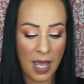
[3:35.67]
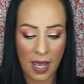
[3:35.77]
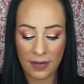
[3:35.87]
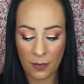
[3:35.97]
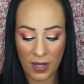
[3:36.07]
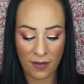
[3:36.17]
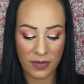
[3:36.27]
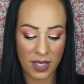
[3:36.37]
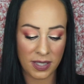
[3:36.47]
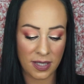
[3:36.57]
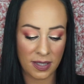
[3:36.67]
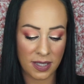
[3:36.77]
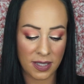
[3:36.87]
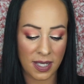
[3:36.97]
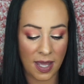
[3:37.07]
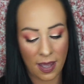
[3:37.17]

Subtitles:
And then we have this, and this is the